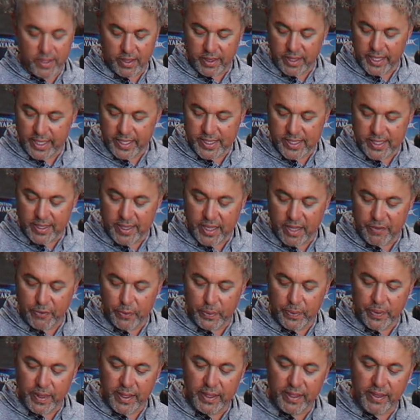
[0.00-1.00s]
and things in there
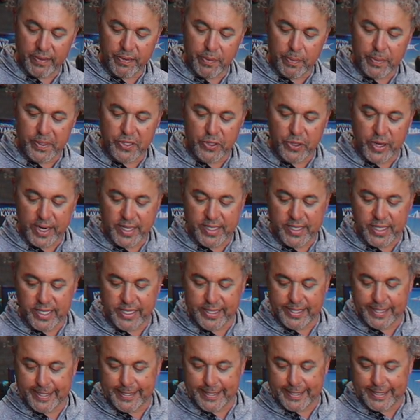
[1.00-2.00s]
for when they leave them at
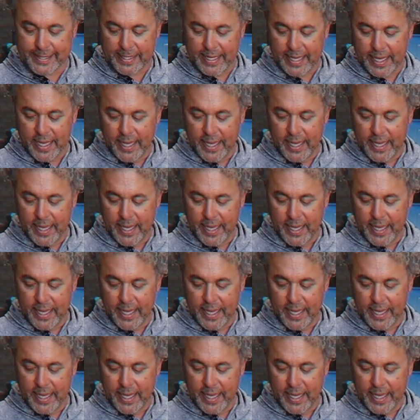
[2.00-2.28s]
transitions.